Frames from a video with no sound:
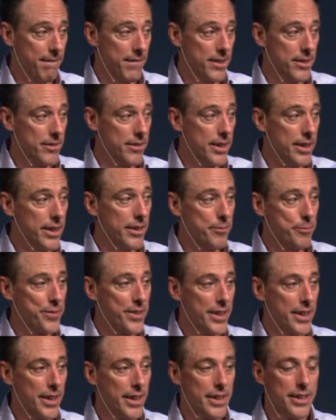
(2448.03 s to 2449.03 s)
All right?
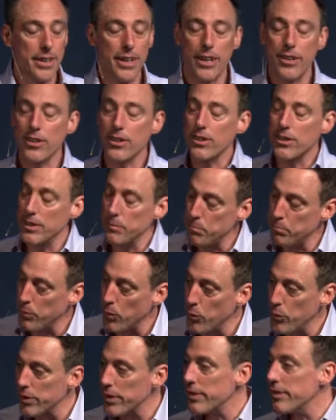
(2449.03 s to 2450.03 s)
Not our
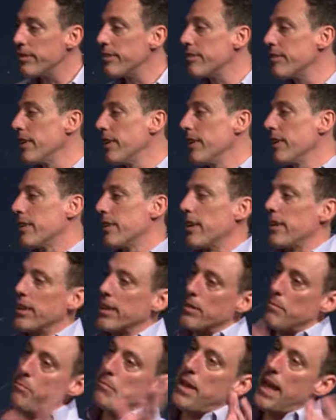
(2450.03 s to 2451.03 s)
clipboards, not like
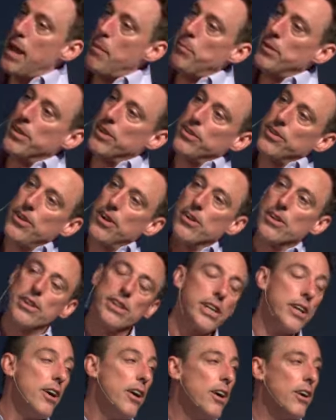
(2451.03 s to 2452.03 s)
a map and a dart,
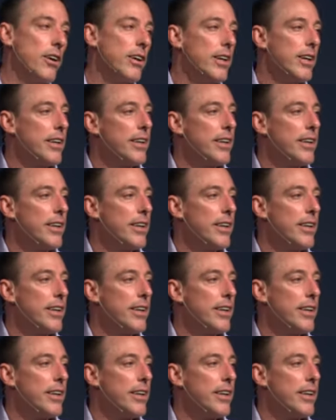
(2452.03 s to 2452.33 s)
you know.